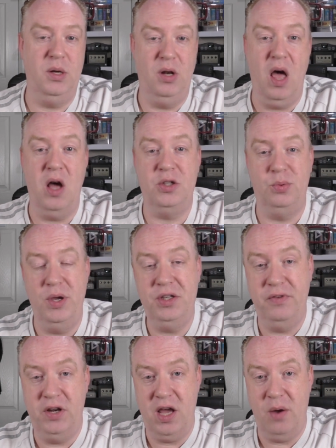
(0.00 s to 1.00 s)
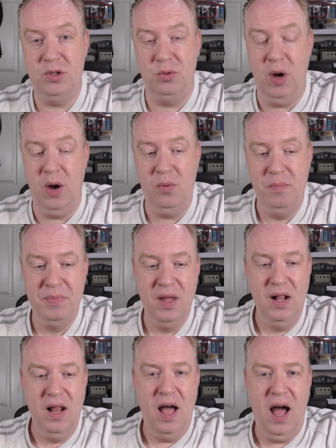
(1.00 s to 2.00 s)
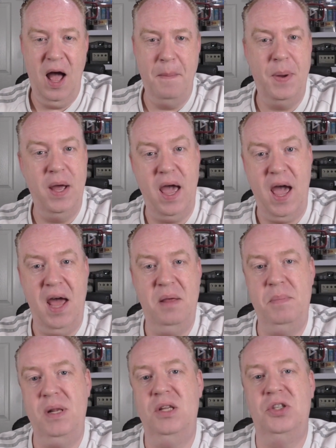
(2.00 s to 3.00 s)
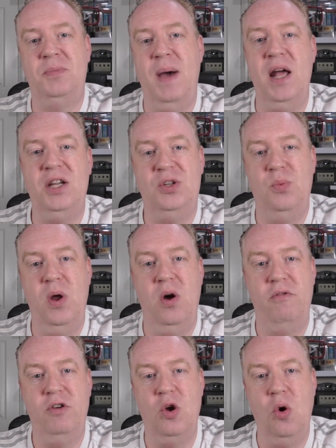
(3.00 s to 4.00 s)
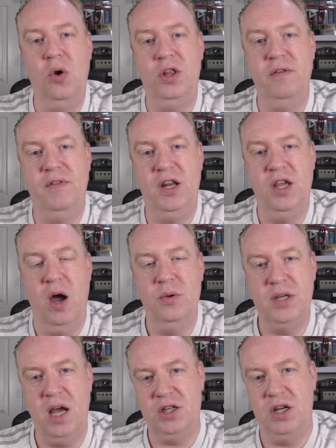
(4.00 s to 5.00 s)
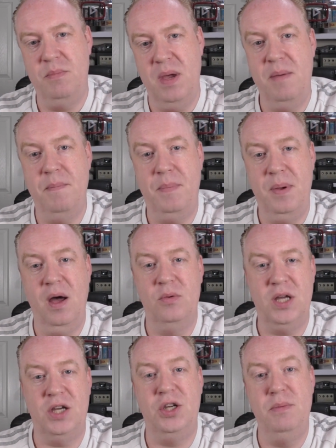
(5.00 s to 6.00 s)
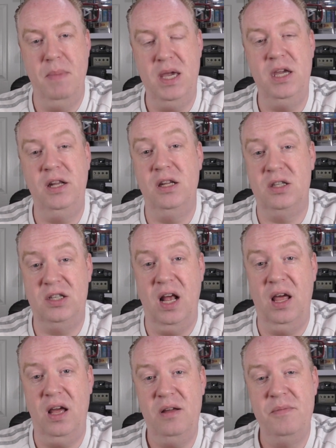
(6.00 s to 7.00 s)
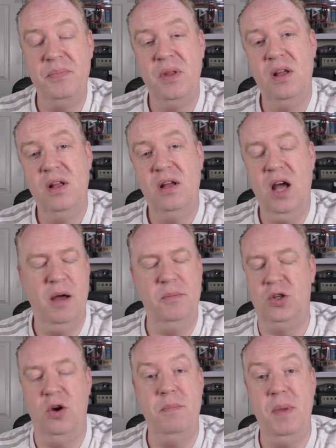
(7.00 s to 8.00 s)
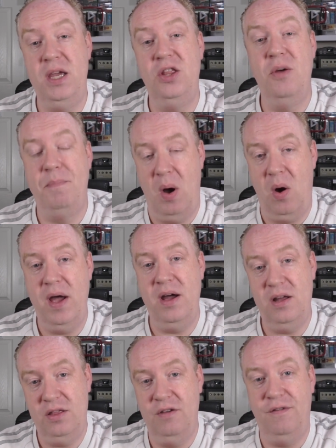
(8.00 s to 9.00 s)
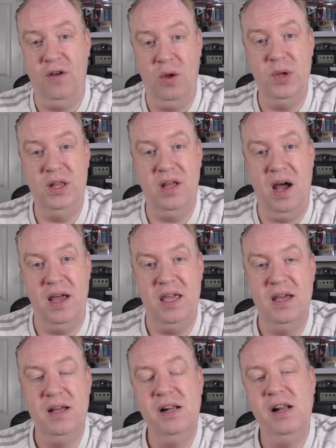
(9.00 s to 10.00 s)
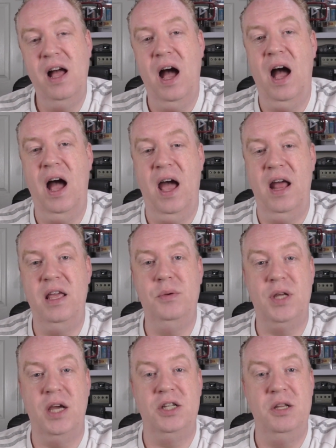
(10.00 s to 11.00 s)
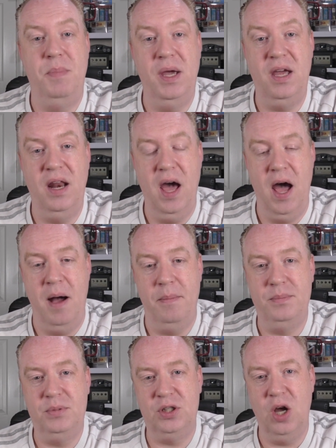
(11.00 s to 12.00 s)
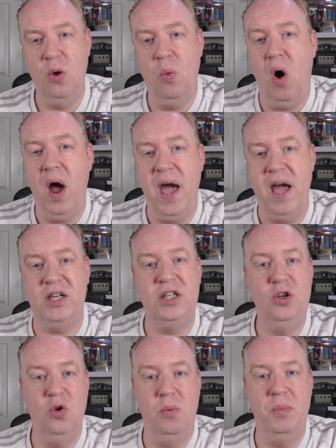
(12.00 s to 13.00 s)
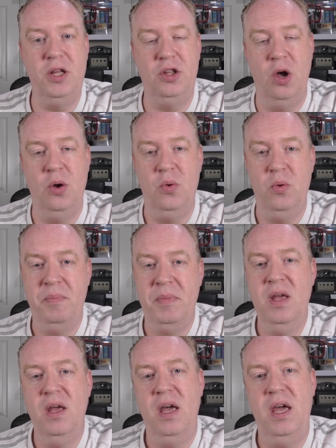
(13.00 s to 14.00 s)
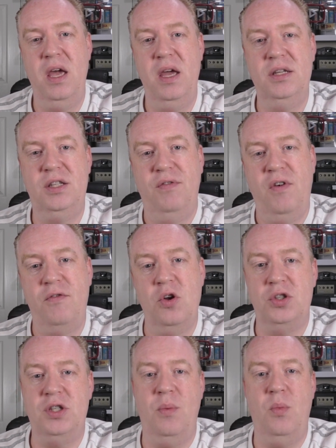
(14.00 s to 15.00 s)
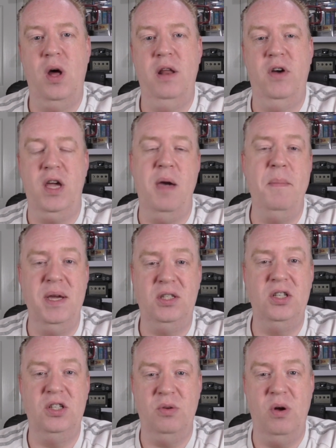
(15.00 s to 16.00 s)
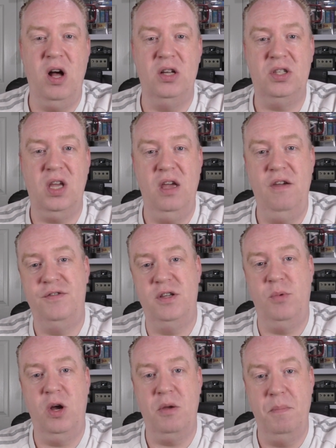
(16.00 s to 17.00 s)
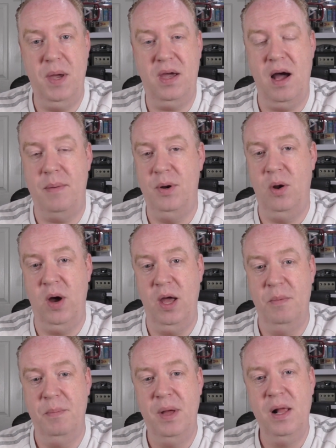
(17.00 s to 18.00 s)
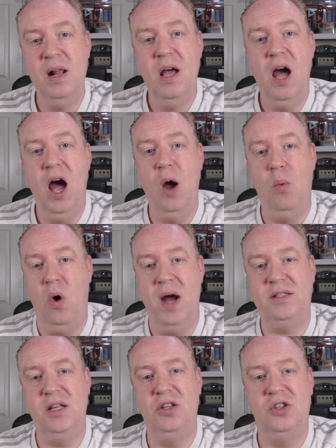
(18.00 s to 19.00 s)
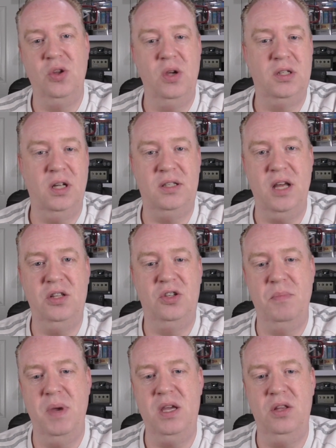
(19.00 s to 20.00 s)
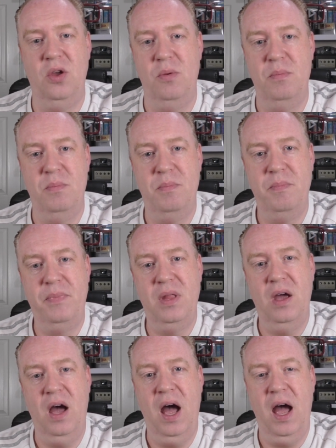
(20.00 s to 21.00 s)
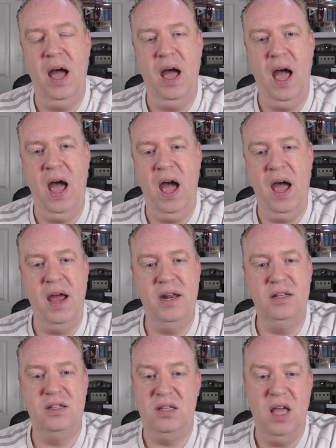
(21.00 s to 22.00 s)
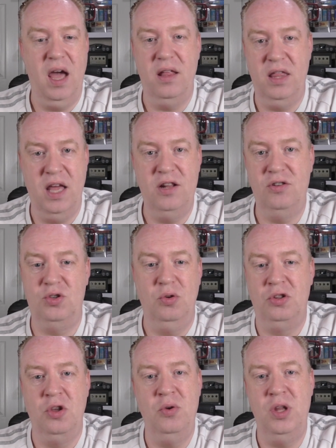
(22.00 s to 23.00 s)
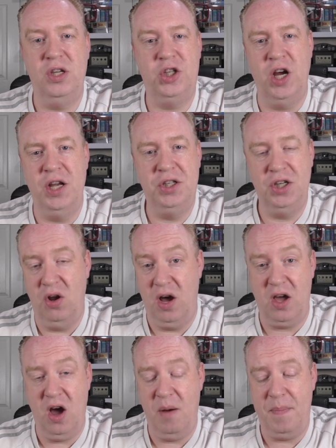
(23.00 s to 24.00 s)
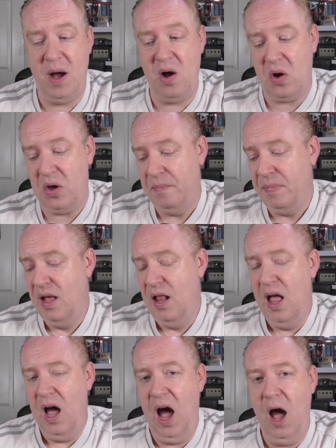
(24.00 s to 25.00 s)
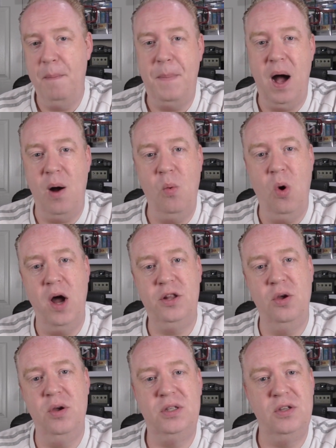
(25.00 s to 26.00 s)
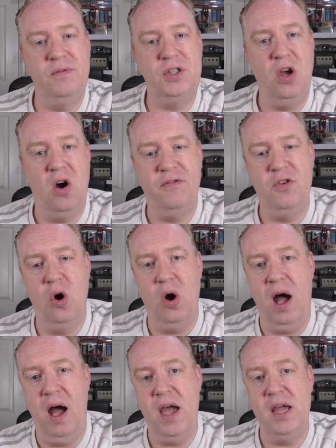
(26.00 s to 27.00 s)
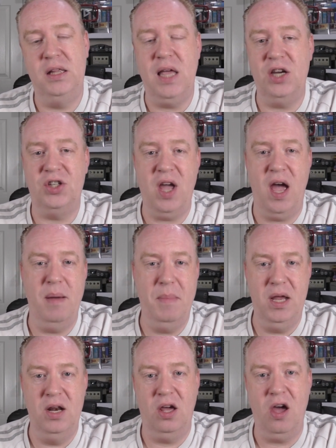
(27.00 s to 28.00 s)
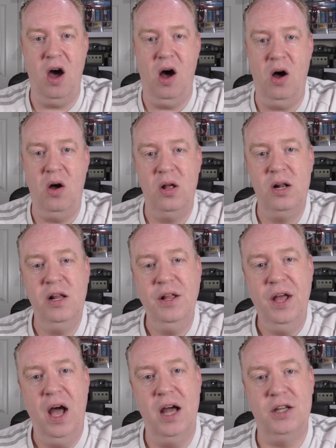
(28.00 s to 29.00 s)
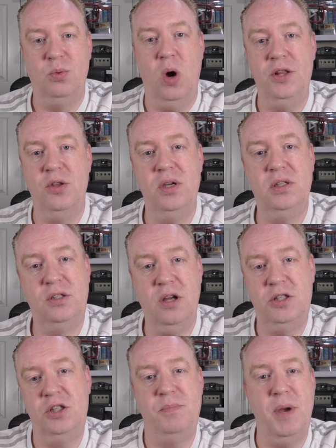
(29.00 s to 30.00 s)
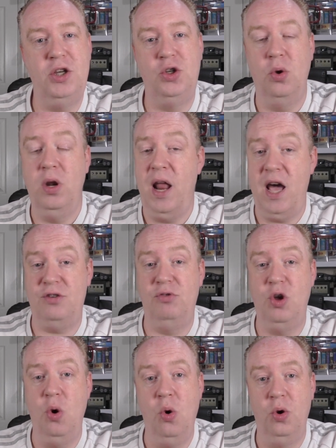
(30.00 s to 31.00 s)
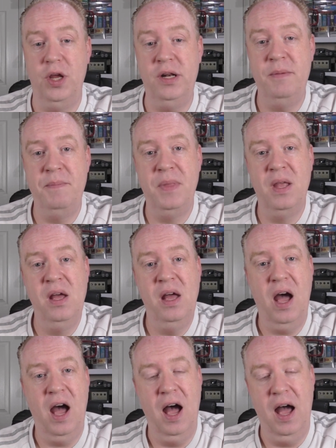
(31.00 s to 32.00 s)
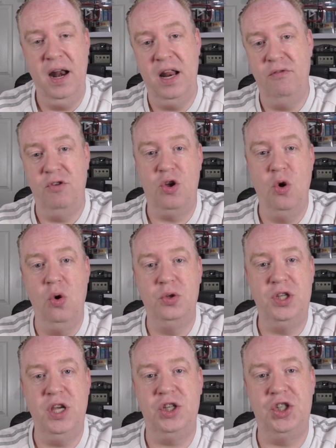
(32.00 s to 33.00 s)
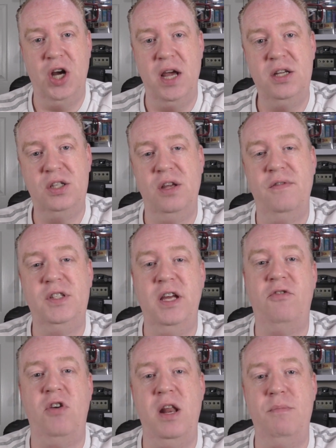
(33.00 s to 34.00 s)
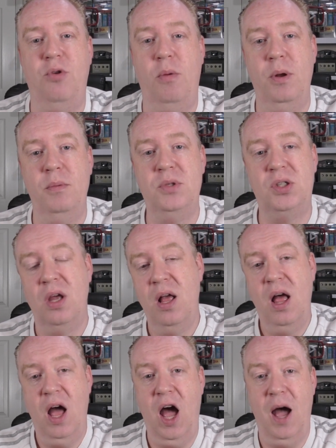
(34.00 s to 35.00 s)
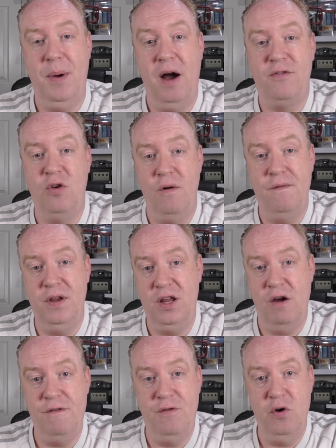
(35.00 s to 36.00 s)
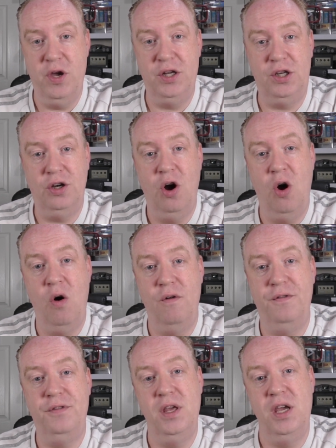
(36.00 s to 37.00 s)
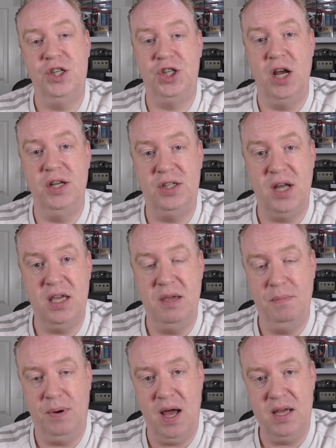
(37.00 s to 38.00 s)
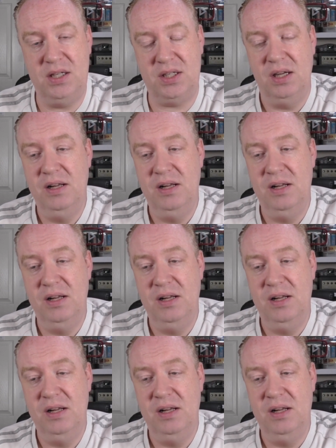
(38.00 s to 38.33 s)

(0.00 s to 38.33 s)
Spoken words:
last week's video as well. But it hadn't been dispatched when I recorded the video. I was actually meeting the seller. Meeting the buyer the following day, and he was actually picking it up. So what I actually normally do is, if I get a message to ask if someone can pick up an item, what I tend to do is I tend to meet them, and yeah, then sort of do the exchange in like a car park. But what I do is, obviously I've got a dash cam in the car, so what I do is I just make sure that that's recording. And then it records the exchange. So if there's ever any problems, I've got video footage of the exchange taking place.